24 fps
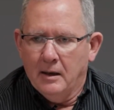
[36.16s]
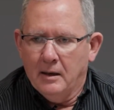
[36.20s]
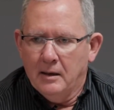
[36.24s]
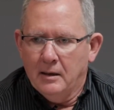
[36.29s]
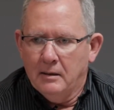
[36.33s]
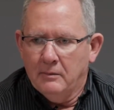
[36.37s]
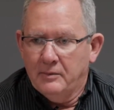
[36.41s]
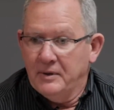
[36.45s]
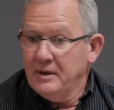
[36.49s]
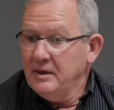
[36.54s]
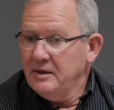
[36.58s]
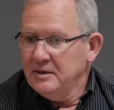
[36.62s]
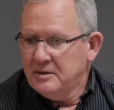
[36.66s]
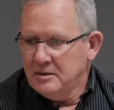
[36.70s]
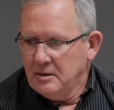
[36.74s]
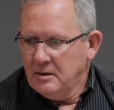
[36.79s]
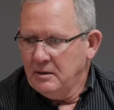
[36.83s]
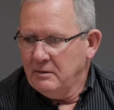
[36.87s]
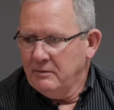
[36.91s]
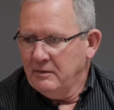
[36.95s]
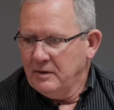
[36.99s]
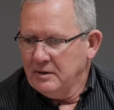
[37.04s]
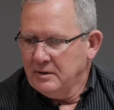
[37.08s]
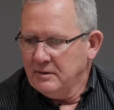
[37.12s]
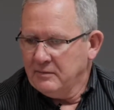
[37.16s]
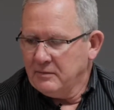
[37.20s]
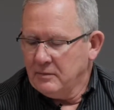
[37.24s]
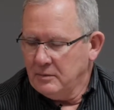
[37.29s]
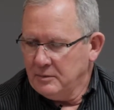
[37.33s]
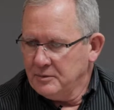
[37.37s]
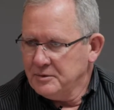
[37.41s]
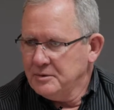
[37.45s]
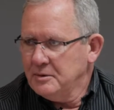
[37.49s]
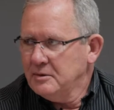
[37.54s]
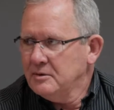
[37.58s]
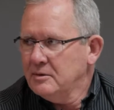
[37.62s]
We need to innovate, of
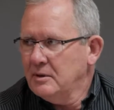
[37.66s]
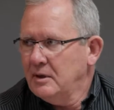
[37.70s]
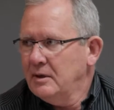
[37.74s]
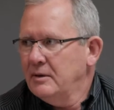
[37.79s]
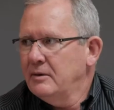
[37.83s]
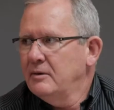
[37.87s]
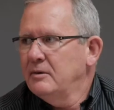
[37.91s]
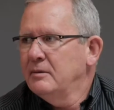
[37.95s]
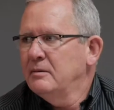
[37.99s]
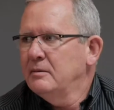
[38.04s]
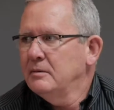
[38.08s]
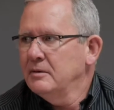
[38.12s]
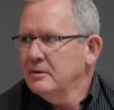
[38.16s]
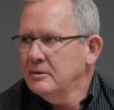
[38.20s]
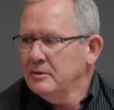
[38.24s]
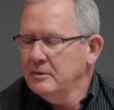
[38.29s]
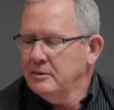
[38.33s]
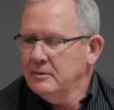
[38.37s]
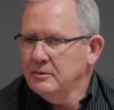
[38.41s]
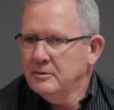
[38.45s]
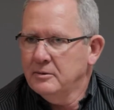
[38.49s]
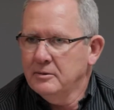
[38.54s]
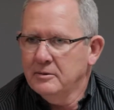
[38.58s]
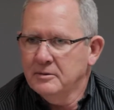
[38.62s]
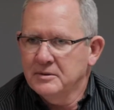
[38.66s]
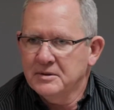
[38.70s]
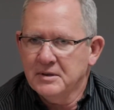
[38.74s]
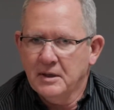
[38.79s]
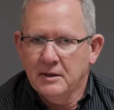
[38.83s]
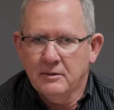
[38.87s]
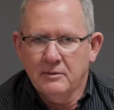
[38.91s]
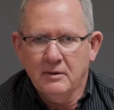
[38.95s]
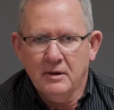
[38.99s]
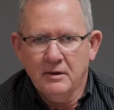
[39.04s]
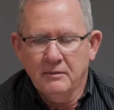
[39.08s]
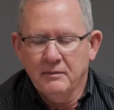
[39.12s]
course, to try and to stay
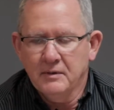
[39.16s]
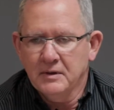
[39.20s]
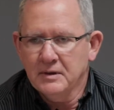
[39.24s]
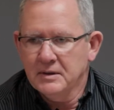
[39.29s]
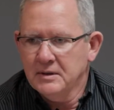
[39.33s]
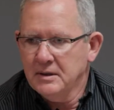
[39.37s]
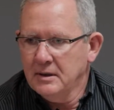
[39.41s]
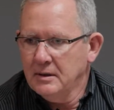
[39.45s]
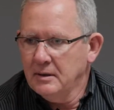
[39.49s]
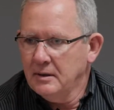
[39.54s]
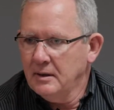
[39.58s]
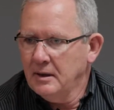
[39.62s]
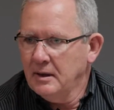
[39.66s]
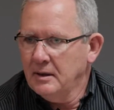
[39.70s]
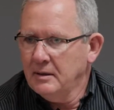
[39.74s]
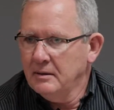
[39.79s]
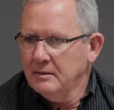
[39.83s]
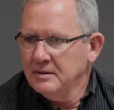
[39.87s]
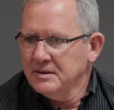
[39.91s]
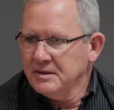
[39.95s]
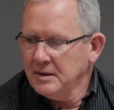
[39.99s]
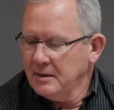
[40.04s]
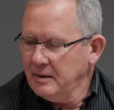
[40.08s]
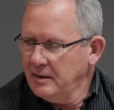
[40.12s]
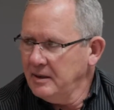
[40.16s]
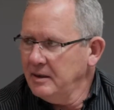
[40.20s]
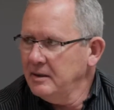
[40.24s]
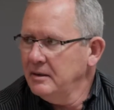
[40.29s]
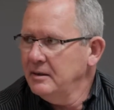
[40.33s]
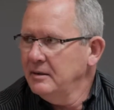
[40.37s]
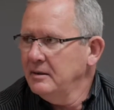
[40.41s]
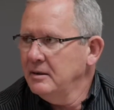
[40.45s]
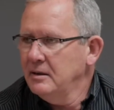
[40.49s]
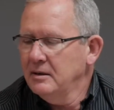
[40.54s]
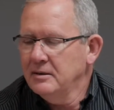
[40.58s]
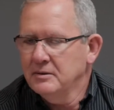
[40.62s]
relevant and stay ahead
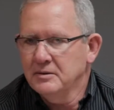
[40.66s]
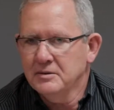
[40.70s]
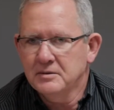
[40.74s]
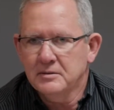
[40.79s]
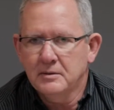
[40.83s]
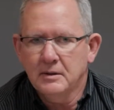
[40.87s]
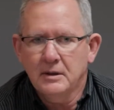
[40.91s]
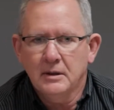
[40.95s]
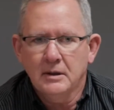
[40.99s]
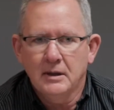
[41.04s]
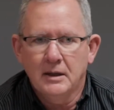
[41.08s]
in the industry.